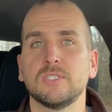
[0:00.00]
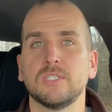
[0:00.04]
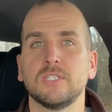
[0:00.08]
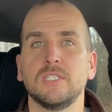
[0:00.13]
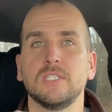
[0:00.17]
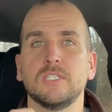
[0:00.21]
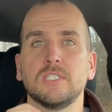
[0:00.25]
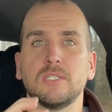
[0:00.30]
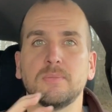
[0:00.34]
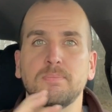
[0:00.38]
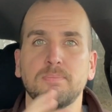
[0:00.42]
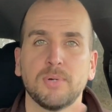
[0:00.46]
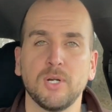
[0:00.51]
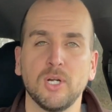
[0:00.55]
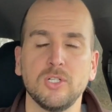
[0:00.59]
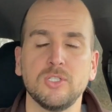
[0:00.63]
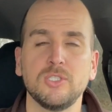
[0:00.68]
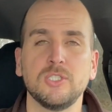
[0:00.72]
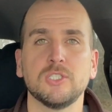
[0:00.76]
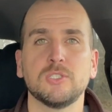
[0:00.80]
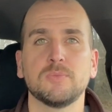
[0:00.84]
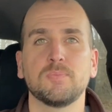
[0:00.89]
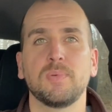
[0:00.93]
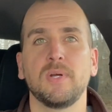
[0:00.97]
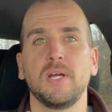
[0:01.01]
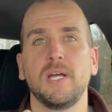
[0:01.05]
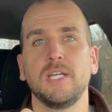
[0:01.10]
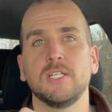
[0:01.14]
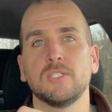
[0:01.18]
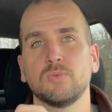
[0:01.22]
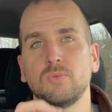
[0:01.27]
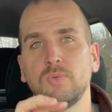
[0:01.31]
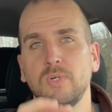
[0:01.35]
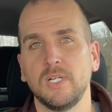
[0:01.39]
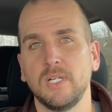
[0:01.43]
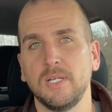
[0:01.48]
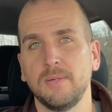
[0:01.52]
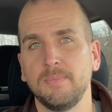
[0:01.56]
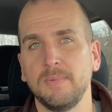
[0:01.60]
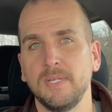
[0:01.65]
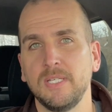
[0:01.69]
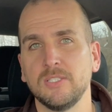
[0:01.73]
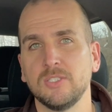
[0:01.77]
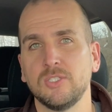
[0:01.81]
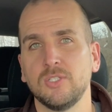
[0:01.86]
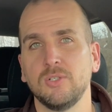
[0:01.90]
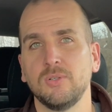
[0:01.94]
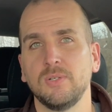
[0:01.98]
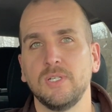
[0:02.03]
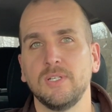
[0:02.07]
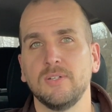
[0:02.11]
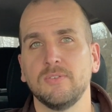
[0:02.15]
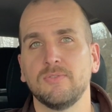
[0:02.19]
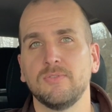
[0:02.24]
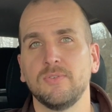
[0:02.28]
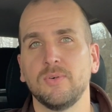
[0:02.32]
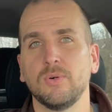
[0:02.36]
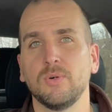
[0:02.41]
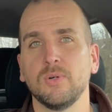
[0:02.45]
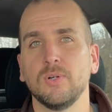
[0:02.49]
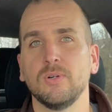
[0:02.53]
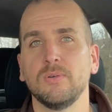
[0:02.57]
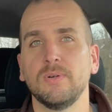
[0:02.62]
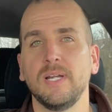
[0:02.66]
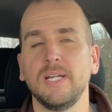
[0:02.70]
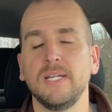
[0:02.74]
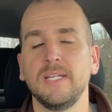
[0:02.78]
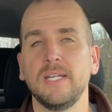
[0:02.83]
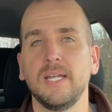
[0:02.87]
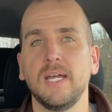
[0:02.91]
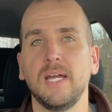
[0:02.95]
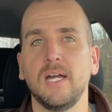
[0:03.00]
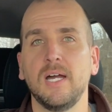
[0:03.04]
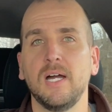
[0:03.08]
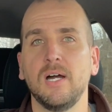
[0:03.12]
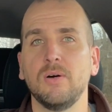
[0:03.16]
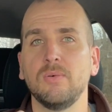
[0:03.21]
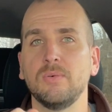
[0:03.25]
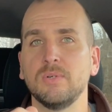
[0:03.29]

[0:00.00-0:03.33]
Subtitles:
at least the purchase price, what I'm into it for right now,